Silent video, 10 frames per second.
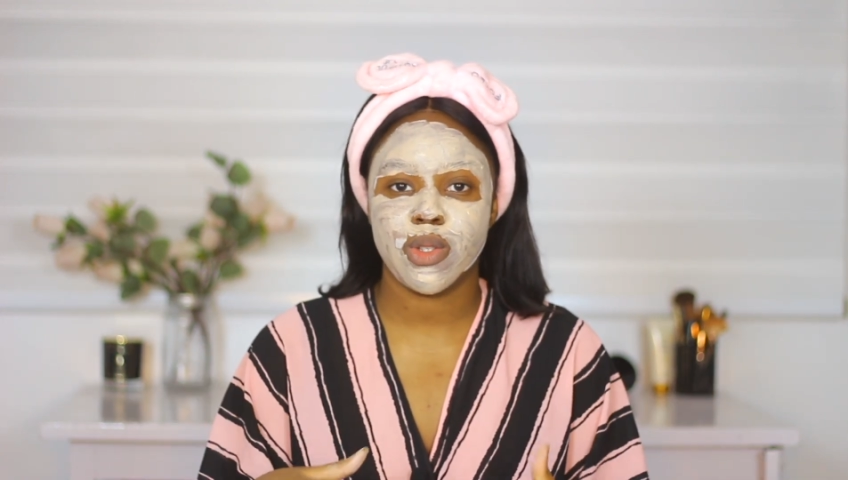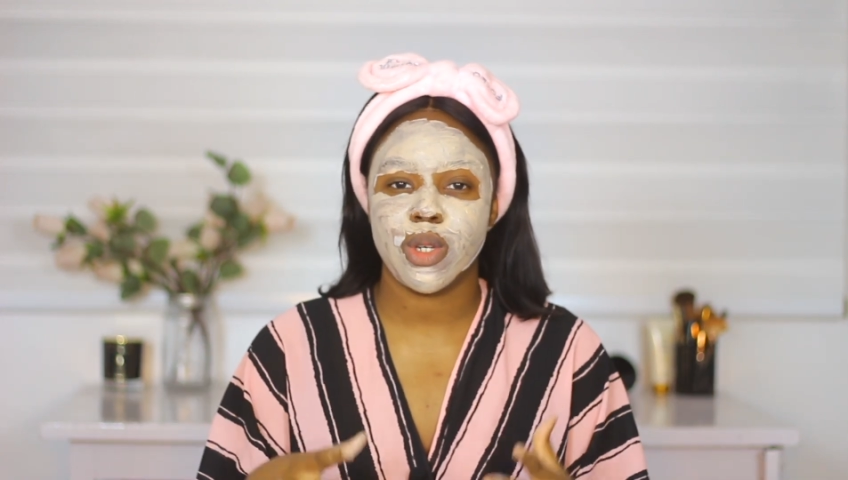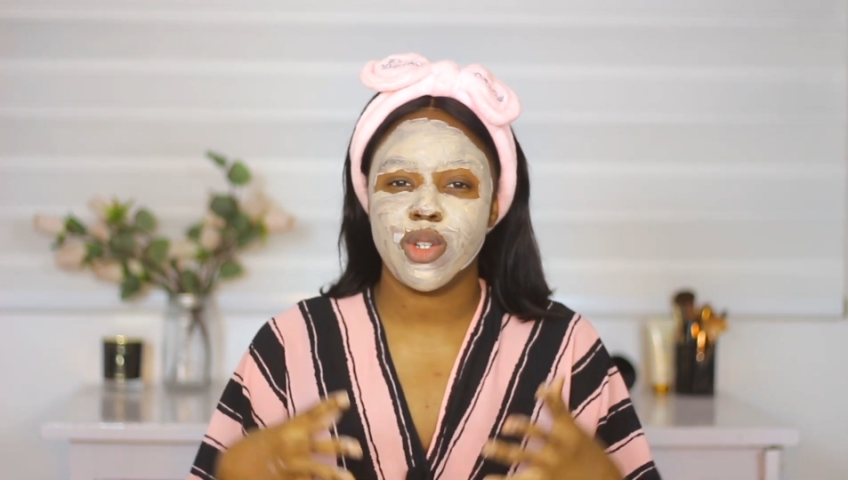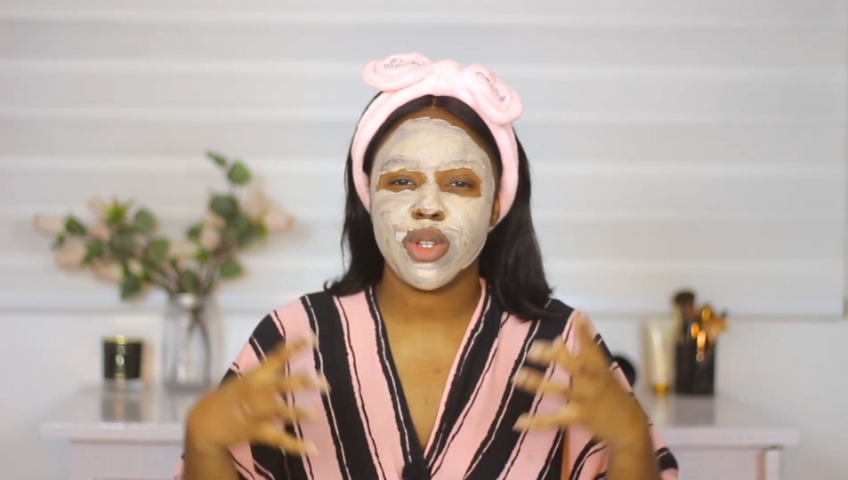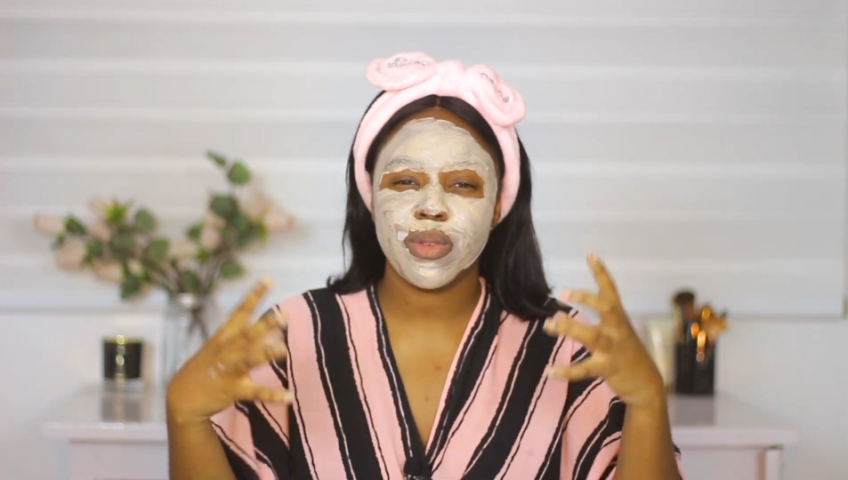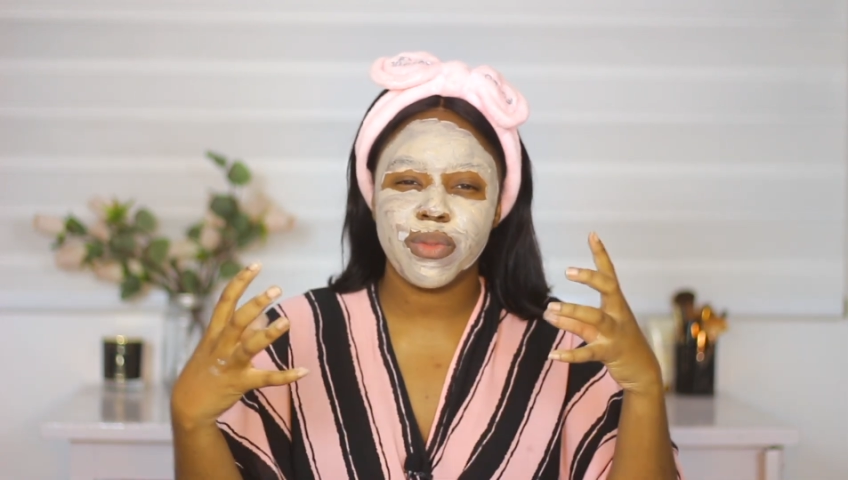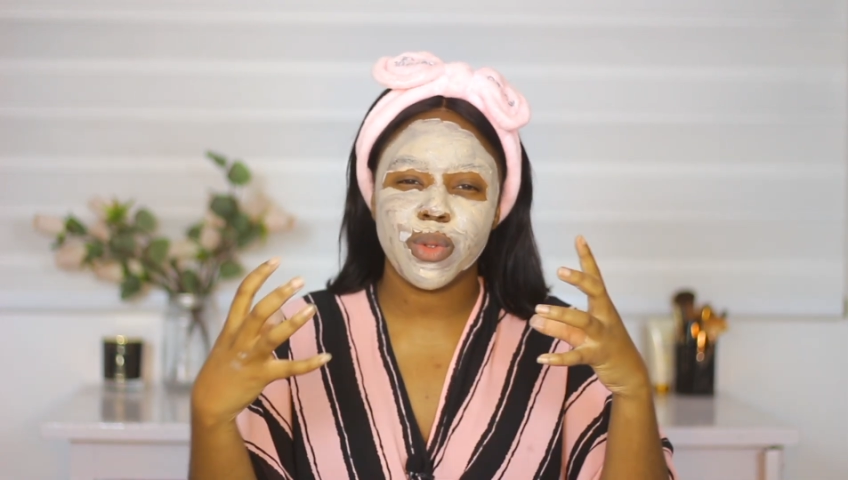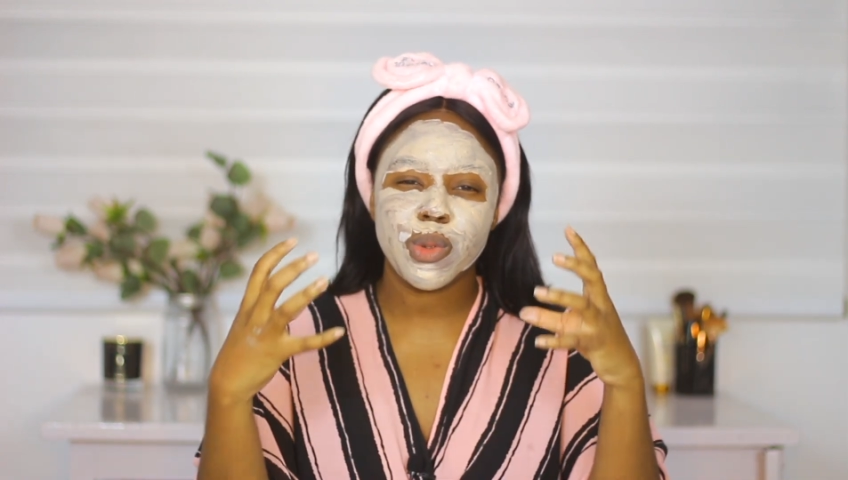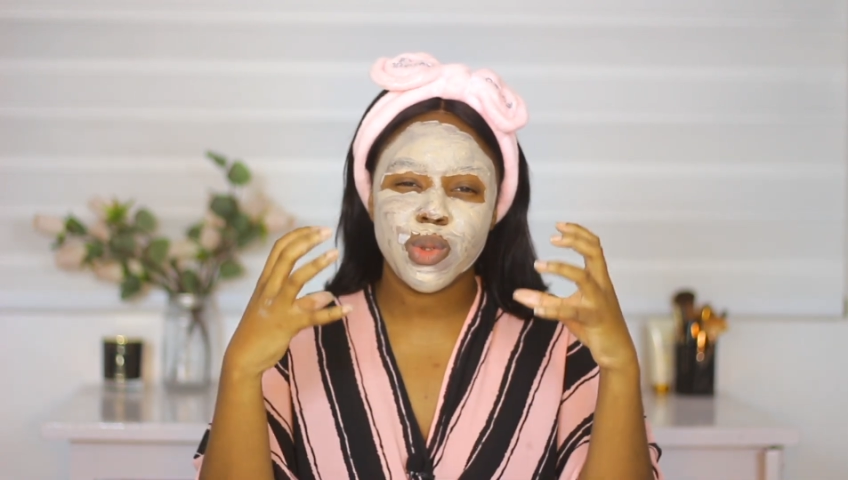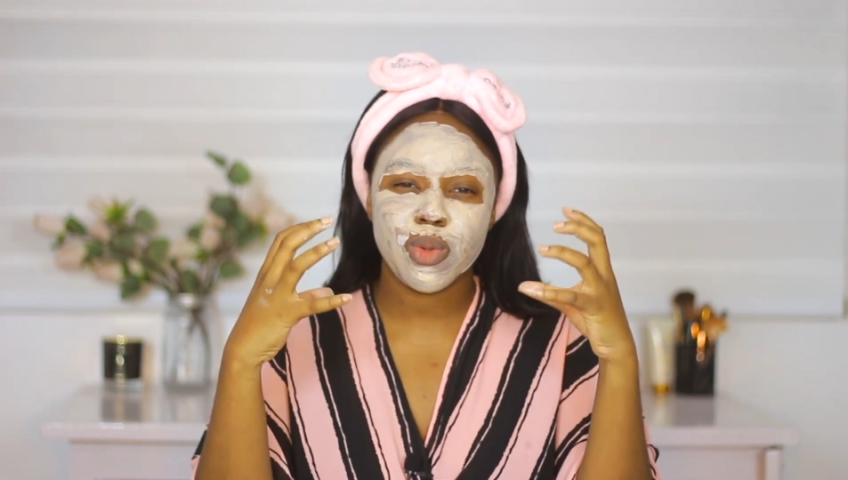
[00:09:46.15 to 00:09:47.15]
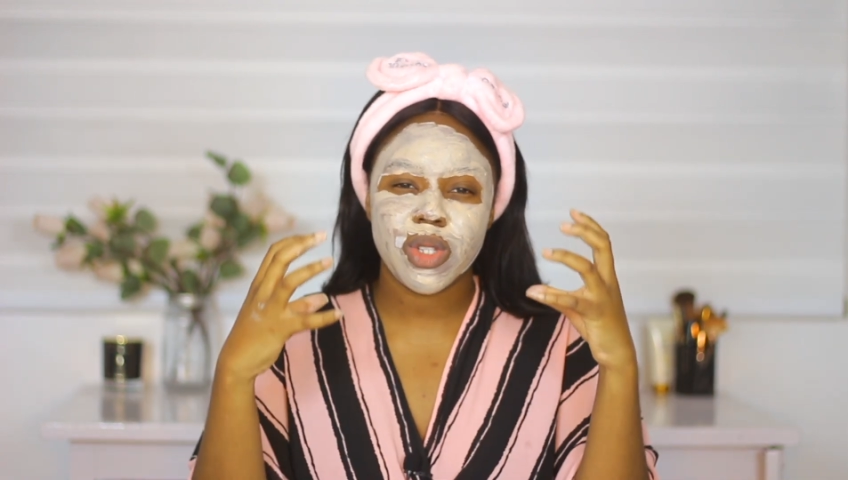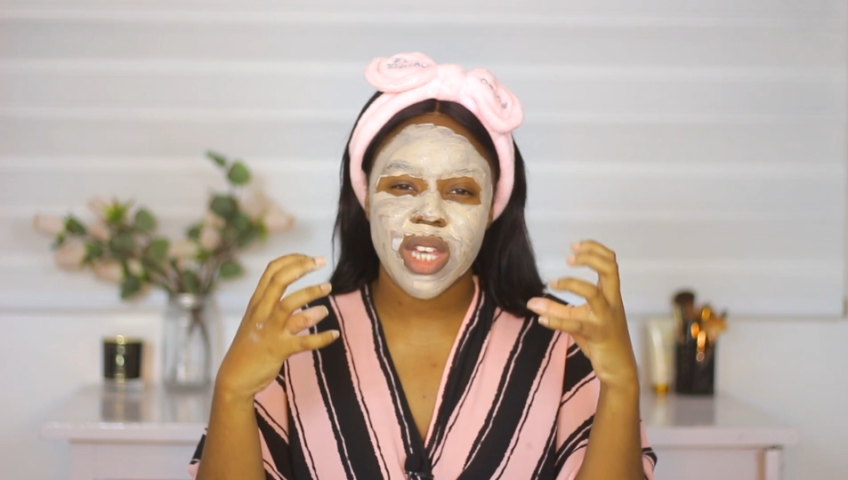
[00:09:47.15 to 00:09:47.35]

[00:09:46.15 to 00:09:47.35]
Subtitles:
so it doesn't feel too